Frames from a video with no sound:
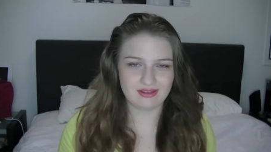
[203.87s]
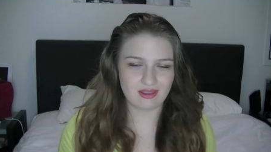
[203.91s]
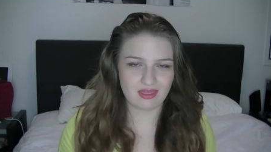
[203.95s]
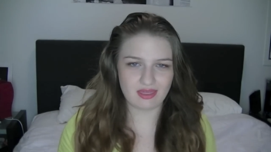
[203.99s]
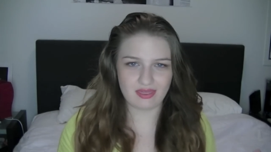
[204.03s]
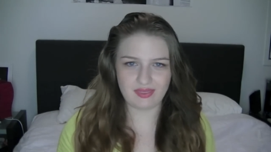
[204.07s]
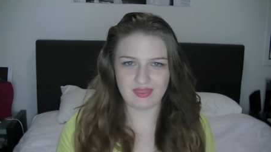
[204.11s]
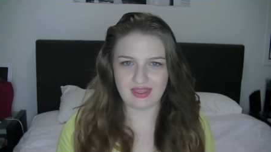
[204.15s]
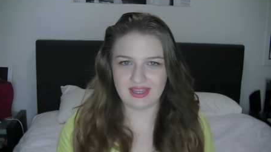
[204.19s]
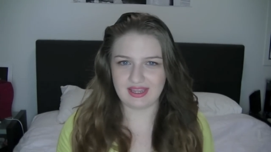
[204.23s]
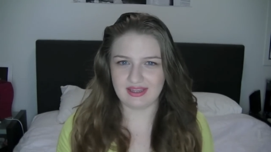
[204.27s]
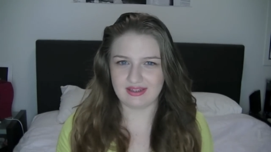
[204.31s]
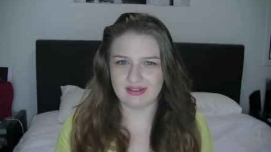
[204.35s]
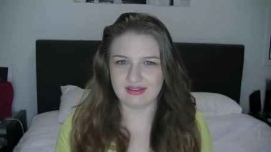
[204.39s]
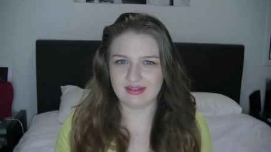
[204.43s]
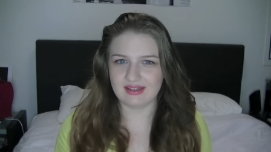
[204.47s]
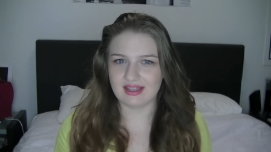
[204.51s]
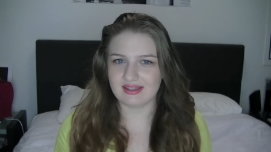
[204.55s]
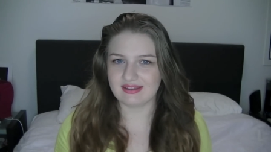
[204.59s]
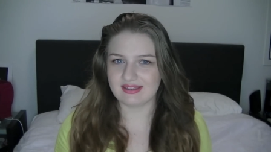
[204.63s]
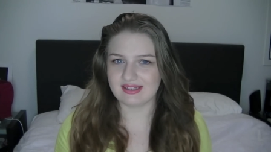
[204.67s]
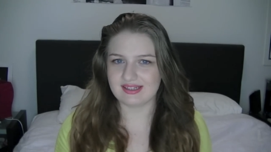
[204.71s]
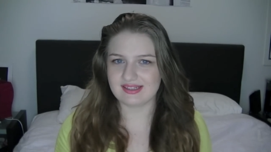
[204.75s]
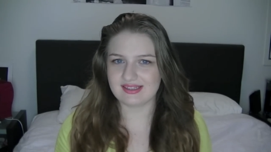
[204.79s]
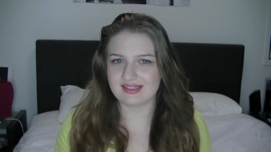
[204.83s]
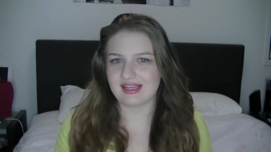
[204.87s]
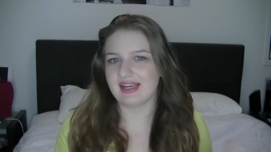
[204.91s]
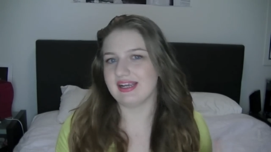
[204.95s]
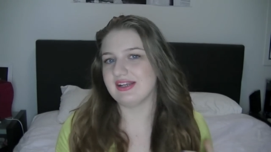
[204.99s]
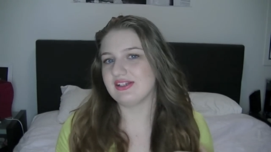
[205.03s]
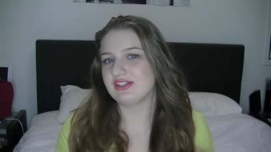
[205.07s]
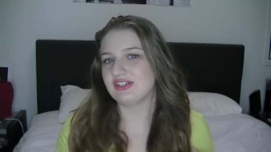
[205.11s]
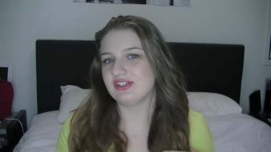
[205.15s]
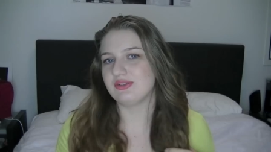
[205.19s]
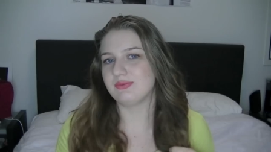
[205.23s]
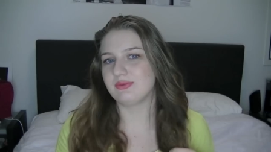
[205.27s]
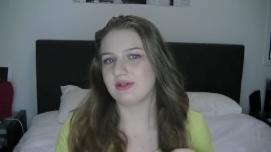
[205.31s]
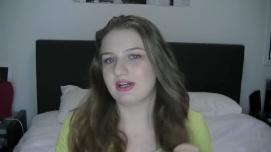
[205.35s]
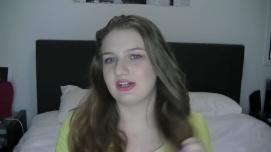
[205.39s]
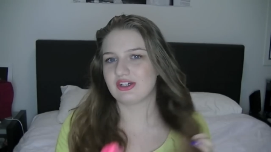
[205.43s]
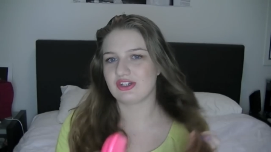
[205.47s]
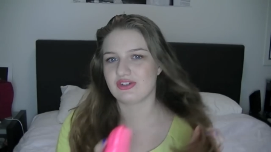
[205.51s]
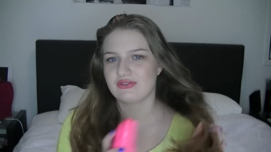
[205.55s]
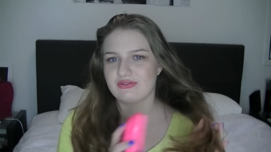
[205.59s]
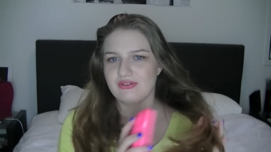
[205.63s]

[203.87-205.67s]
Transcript: thing that they say to brush